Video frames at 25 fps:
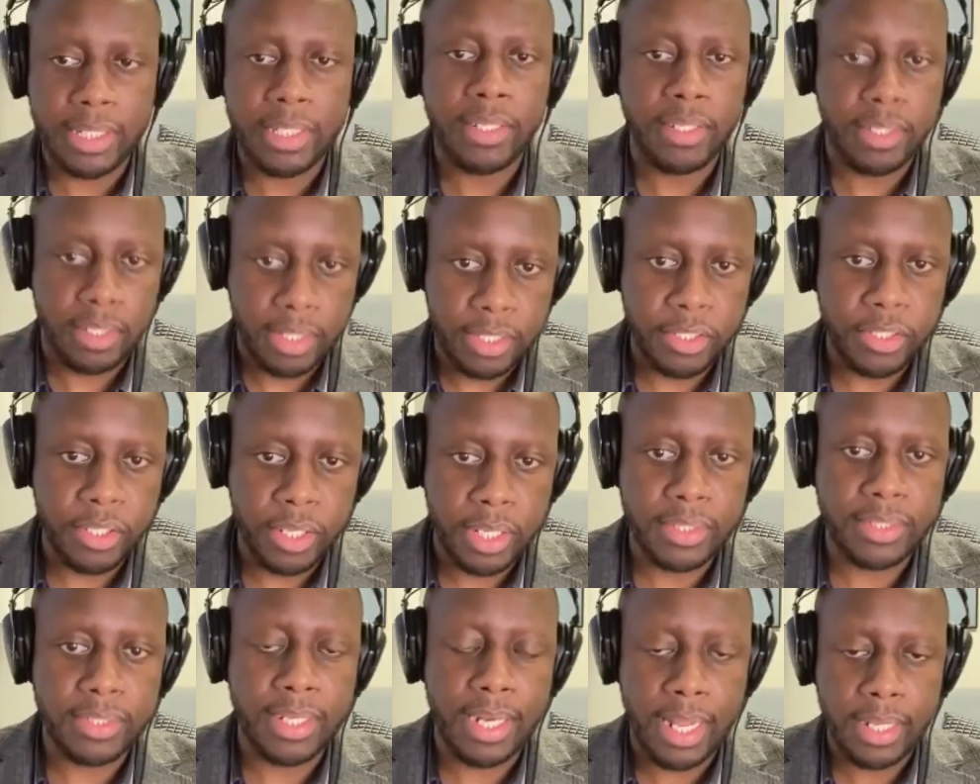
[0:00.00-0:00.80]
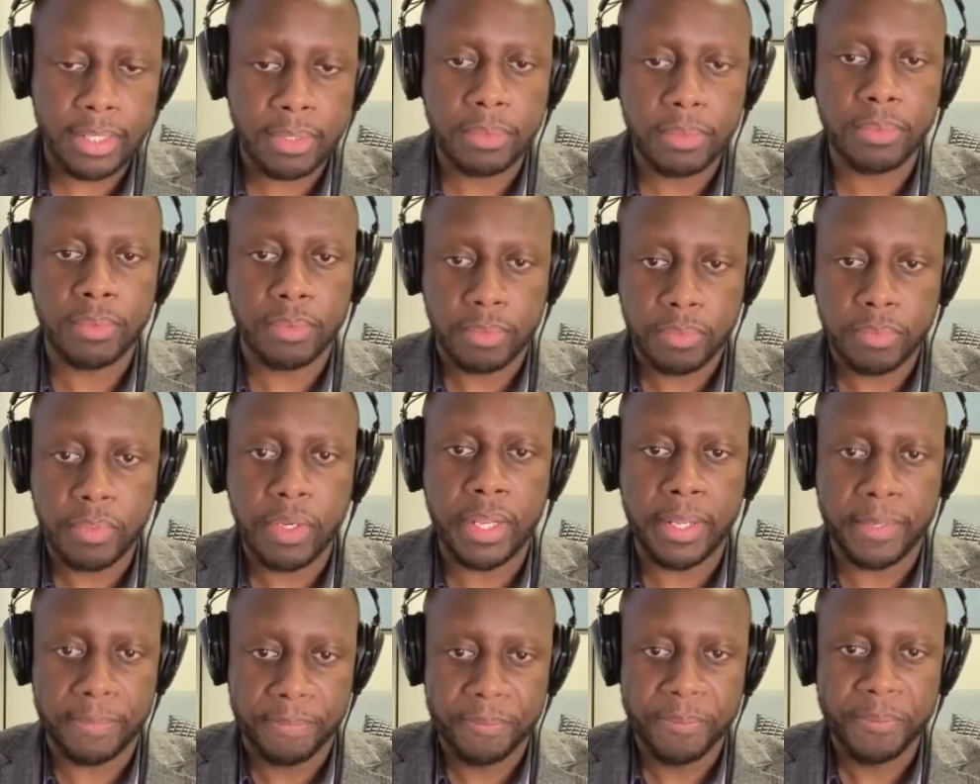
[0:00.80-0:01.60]
as an adult,
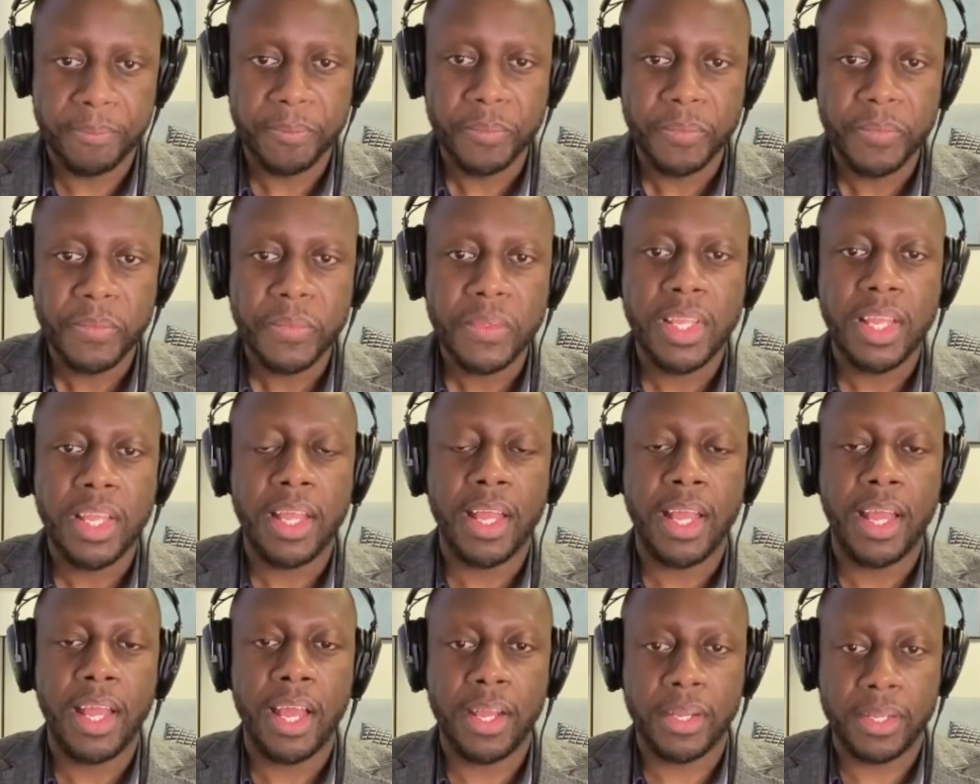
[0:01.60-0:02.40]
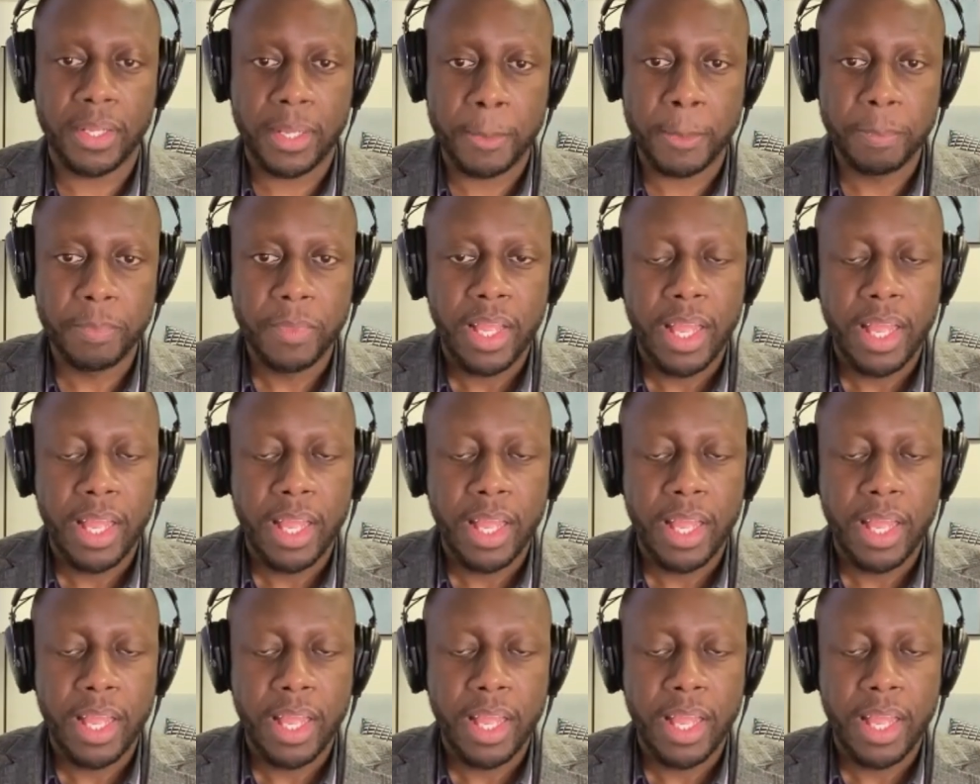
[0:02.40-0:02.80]
right? Okay.